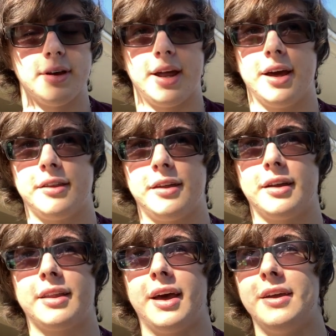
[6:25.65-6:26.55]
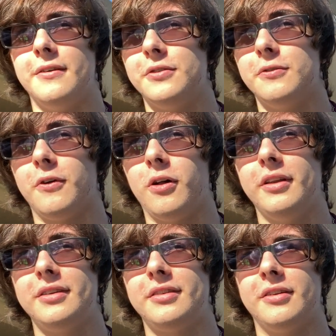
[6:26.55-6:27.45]
and I think that if you
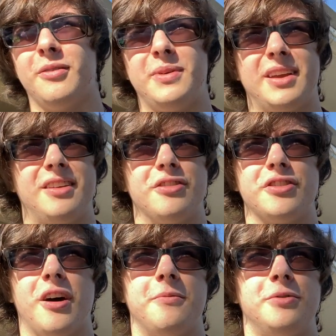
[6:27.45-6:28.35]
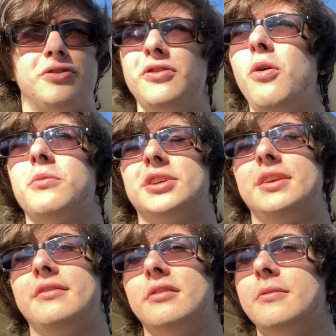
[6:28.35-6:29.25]
follow this, it'll make your job so much
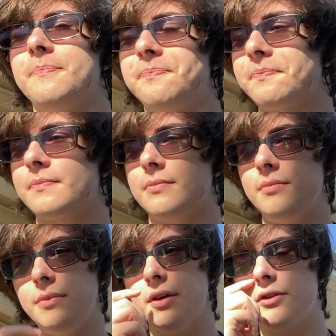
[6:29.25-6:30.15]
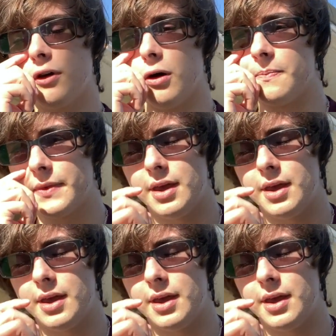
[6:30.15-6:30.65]
easier. So